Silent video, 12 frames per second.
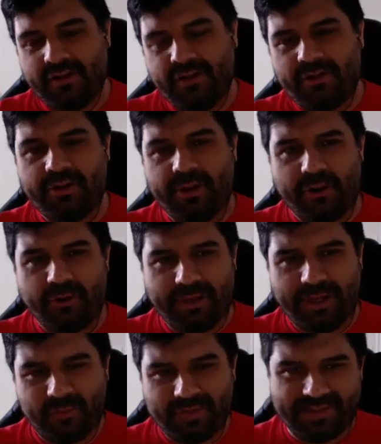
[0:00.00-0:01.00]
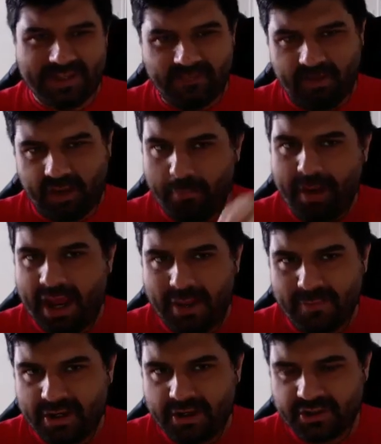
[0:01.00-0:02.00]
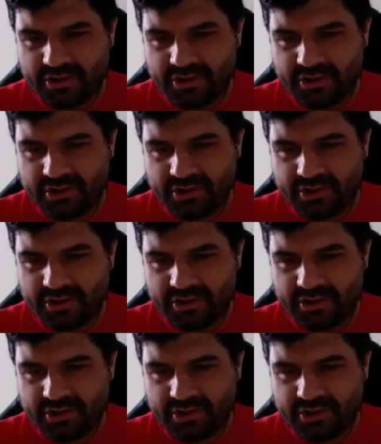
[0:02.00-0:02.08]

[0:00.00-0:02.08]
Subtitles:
clearly receiving payment.